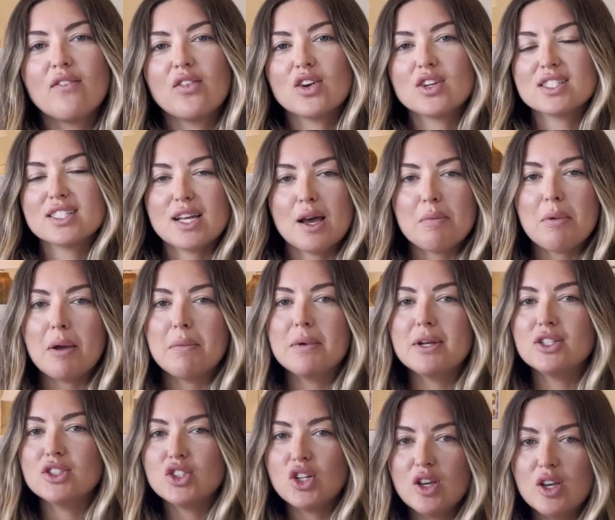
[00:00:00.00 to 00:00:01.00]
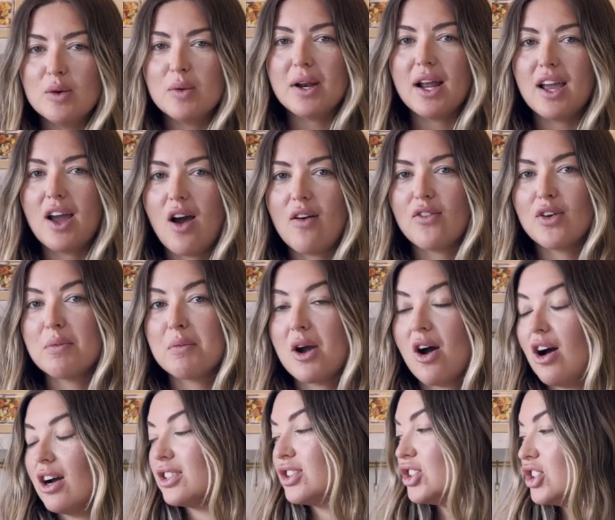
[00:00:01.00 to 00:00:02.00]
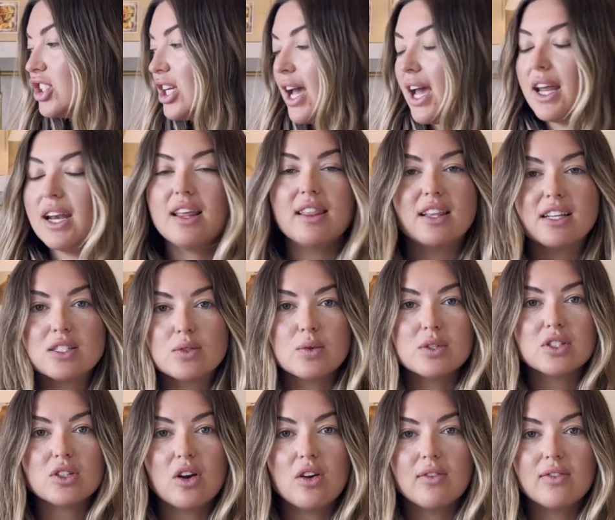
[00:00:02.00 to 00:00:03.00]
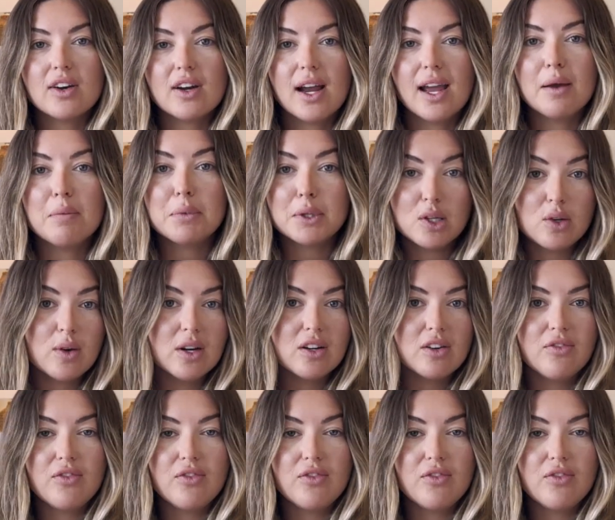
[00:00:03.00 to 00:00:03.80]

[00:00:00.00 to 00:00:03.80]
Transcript: First up, I'm going to show you what I got from Cotton Shed. This was over at Blue Hill